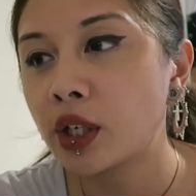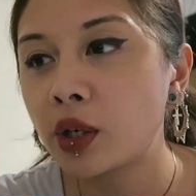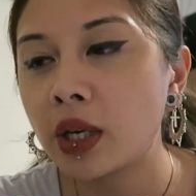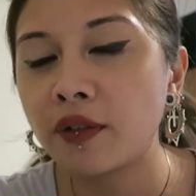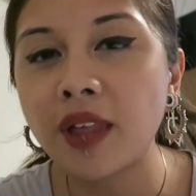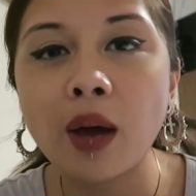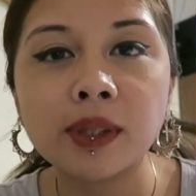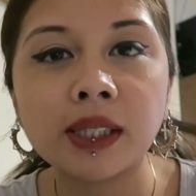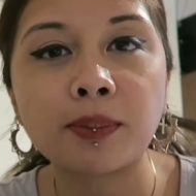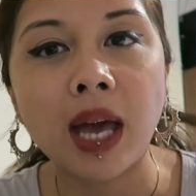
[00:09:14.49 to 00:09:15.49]
So if that
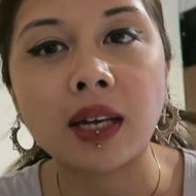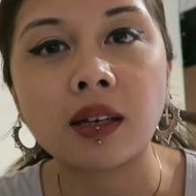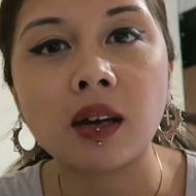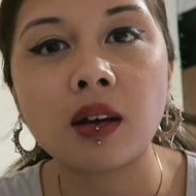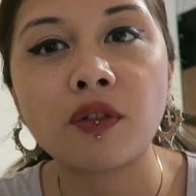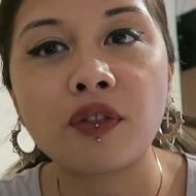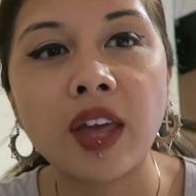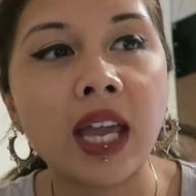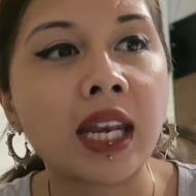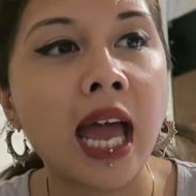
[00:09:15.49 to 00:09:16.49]
wasn't bad enough,
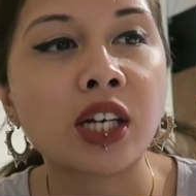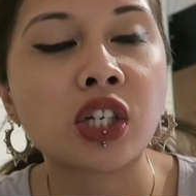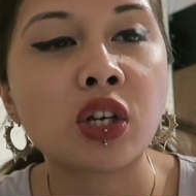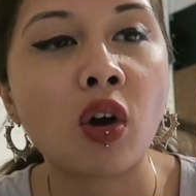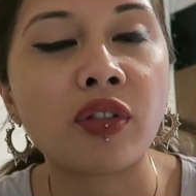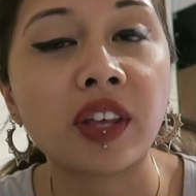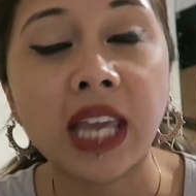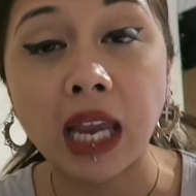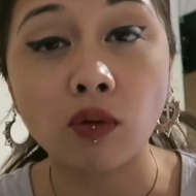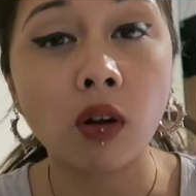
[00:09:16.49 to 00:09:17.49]
they had actually gotten the
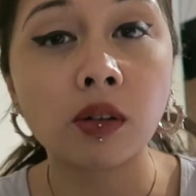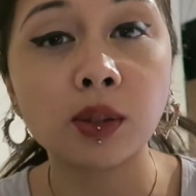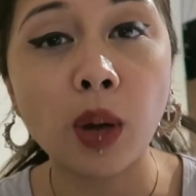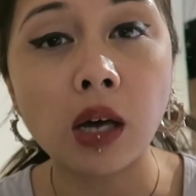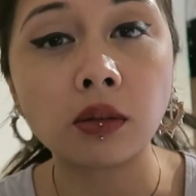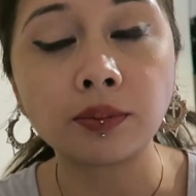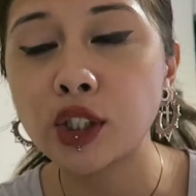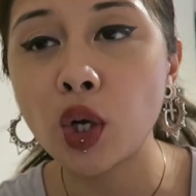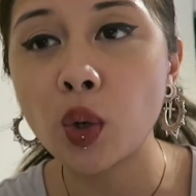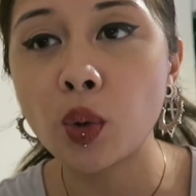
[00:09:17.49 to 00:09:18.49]
gate wrong as well.
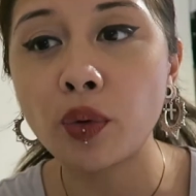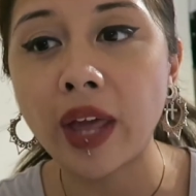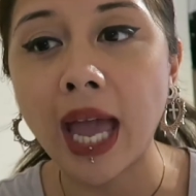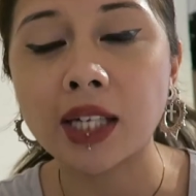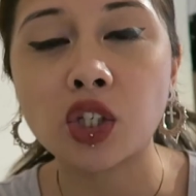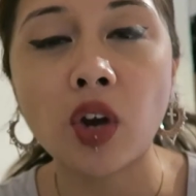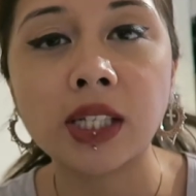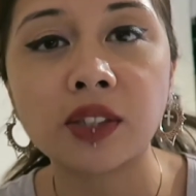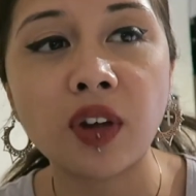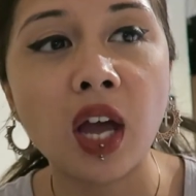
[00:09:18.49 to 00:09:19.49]
So they had to
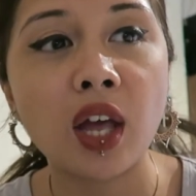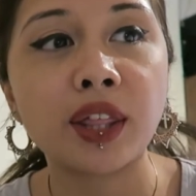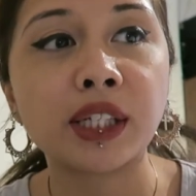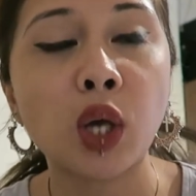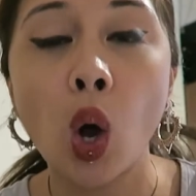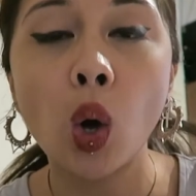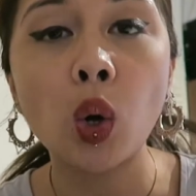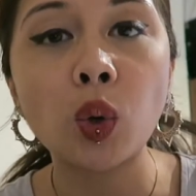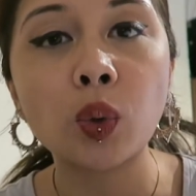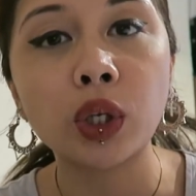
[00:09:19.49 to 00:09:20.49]
transfer this
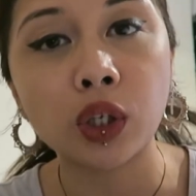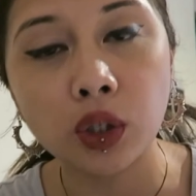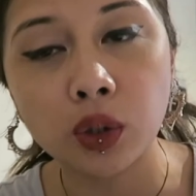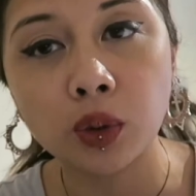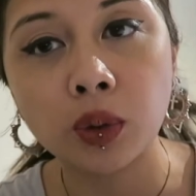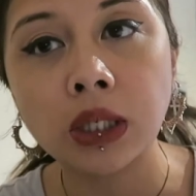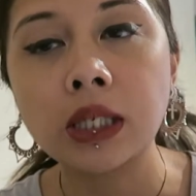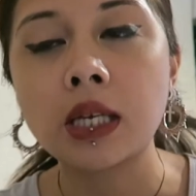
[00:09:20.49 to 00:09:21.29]
whole queue